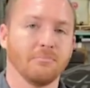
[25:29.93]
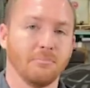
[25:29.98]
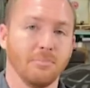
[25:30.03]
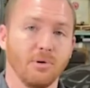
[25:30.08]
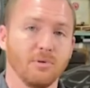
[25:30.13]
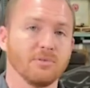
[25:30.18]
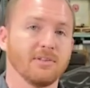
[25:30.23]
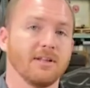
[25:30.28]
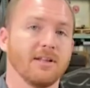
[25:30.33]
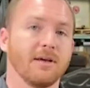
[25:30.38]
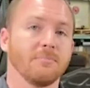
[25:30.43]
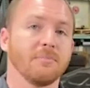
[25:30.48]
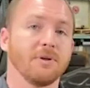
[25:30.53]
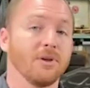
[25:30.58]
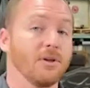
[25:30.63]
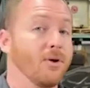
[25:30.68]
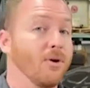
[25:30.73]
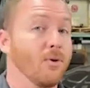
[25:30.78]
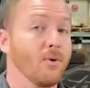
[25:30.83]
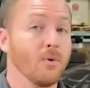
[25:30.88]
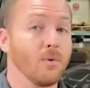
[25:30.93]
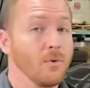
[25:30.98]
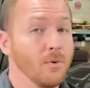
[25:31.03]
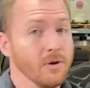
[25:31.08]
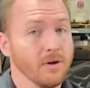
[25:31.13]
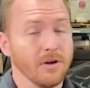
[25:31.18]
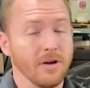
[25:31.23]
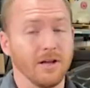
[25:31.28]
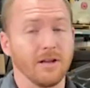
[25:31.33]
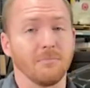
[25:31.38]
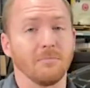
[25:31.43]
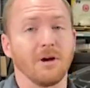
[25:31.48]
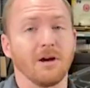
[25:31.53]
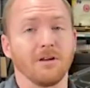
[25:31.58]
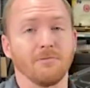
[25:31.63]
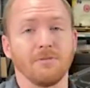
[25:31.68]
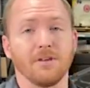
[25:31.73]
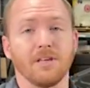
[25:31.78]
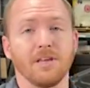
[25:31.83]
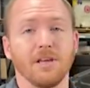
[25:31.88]
bolted up and go kind of
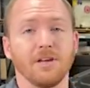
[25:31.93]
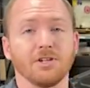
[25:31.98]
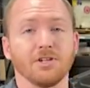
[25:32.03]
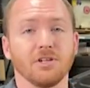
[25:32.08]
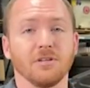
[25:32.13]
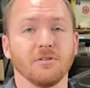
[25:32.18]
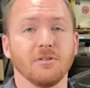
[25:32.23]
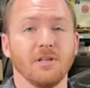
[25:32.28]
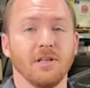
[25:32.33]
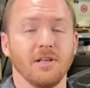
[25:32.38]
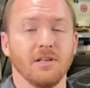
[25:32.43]
modification.